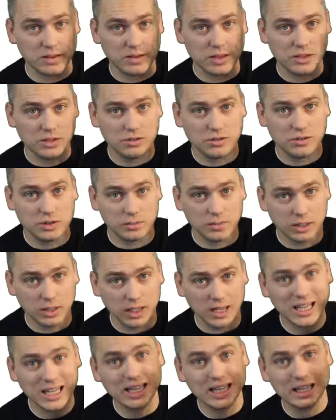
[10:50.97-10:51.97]
that you can
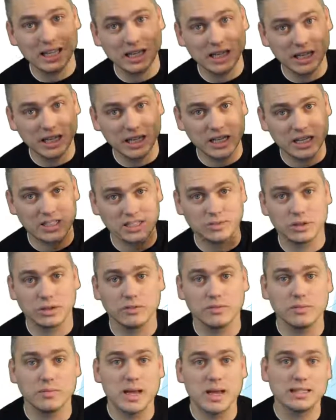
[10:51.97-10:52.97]
plug in case one
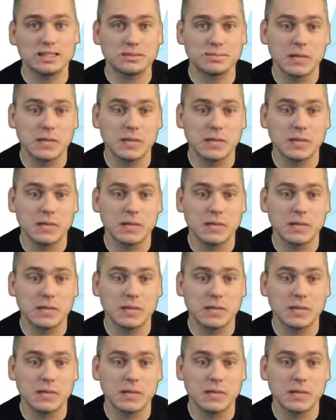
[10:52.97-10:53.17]
of them has